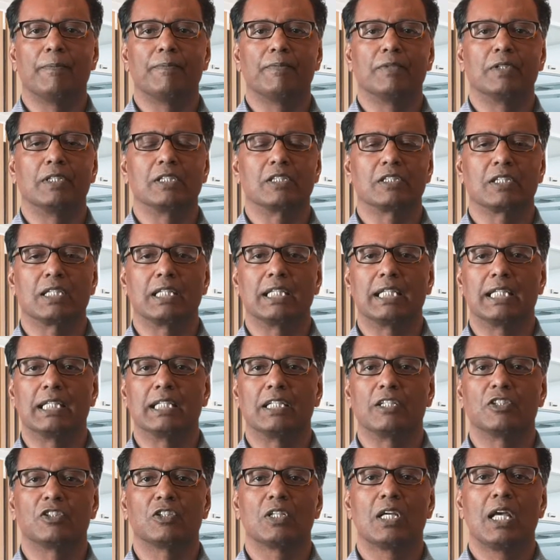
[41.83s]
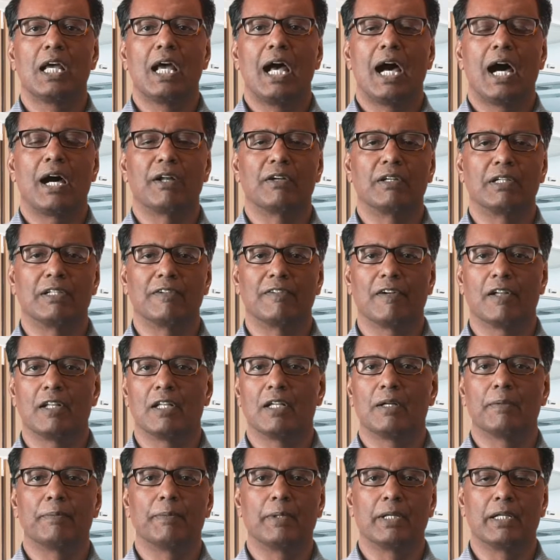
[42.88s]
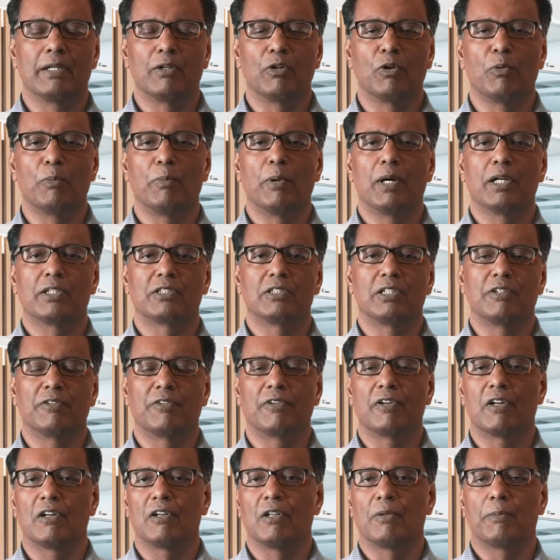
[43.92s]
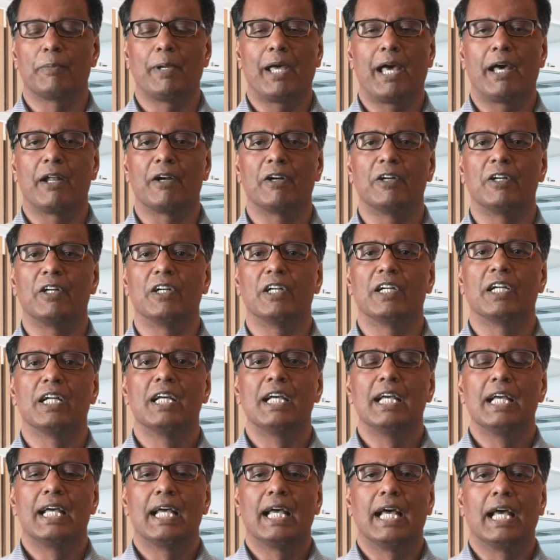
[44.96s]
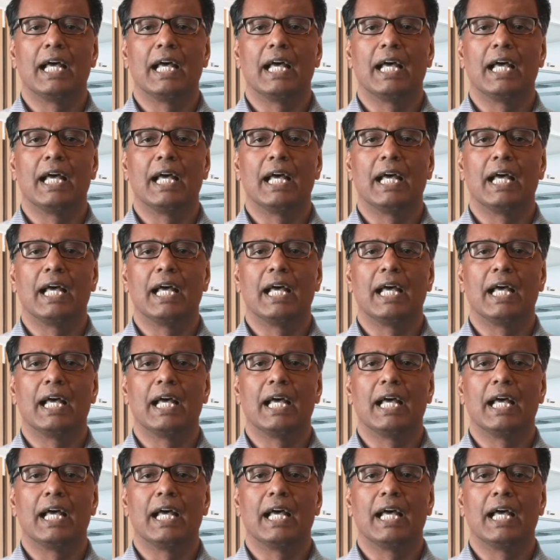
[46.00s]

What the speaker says: the leads, how to develop a robust referral pattern,